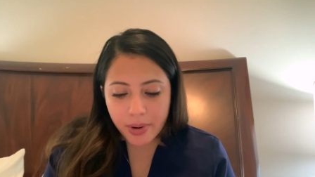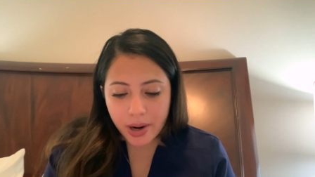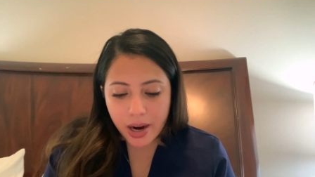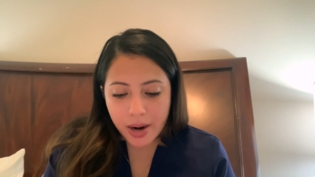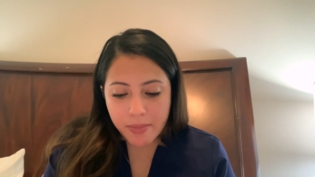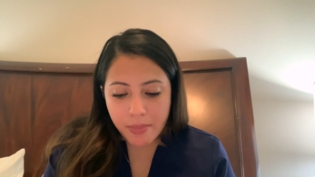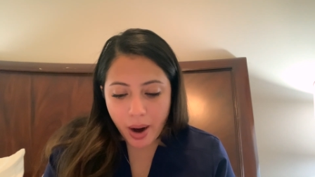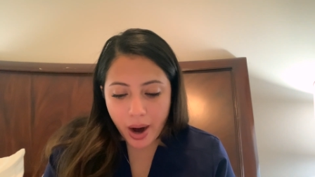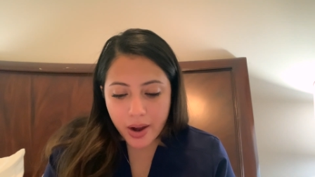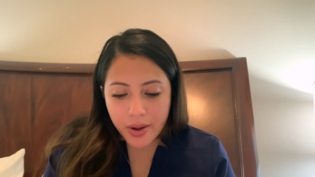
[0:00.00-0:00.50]
of
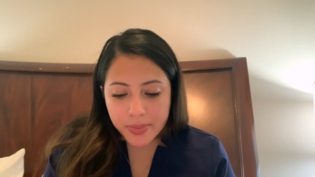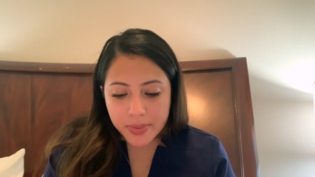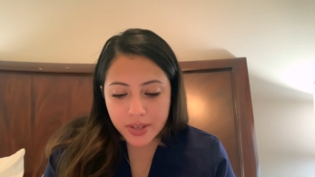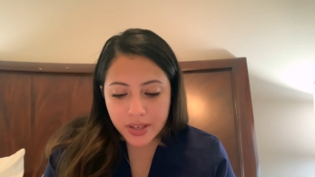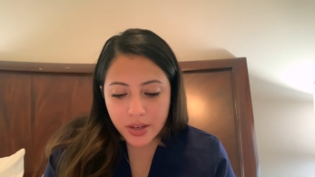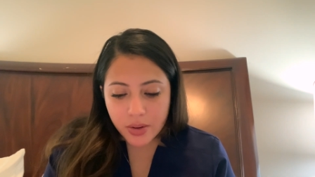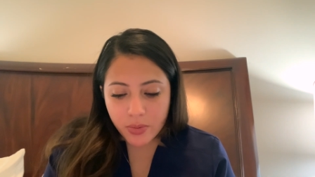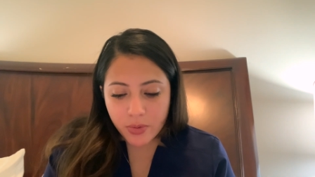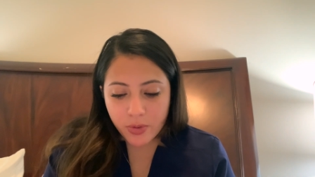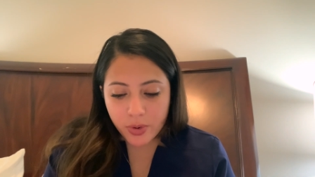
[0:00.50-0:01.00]

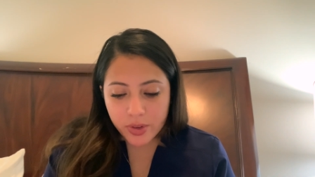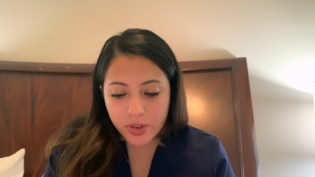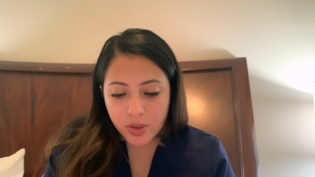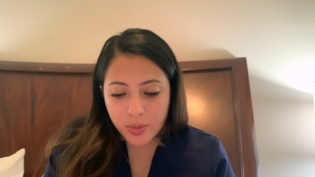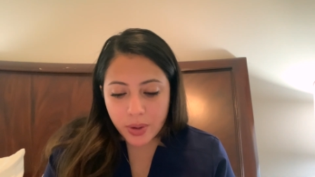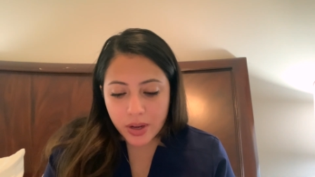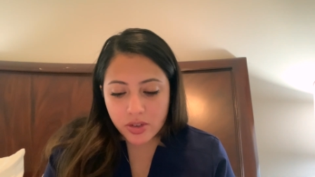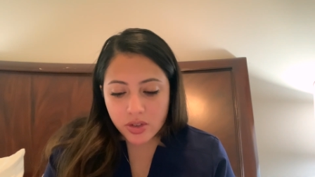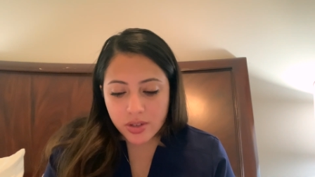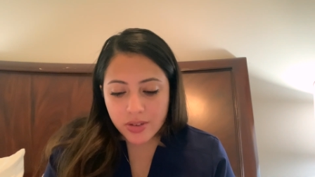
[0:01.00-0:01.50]
biopsy for these
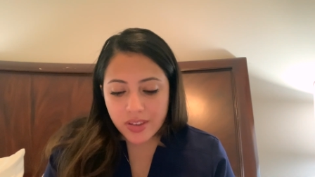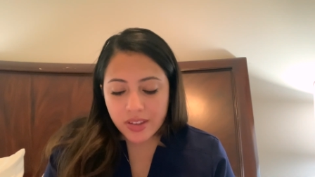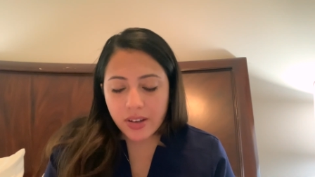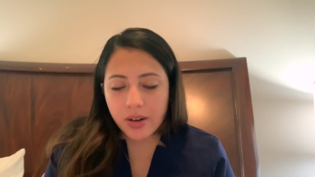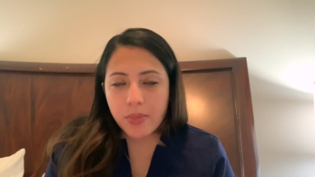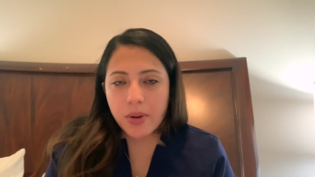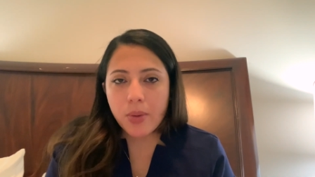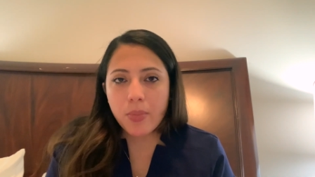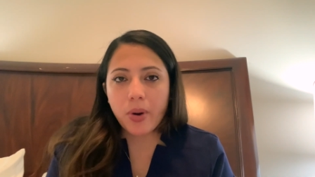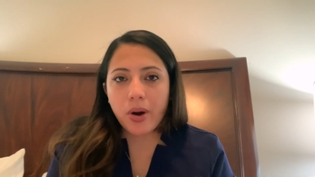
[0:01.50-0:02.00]
patients is going to
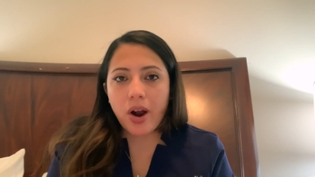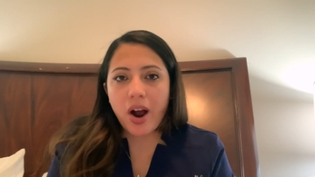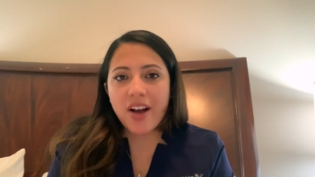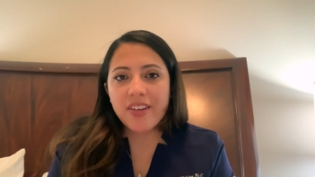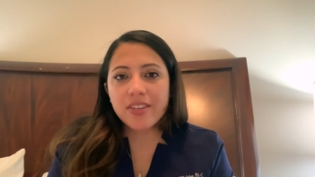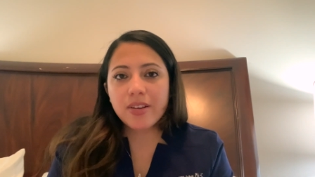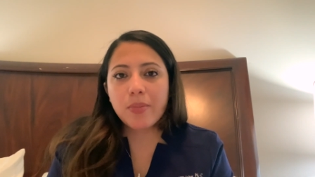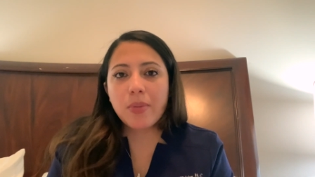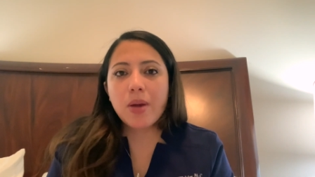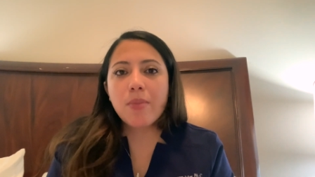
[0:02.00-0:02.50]
be a bronchoscopy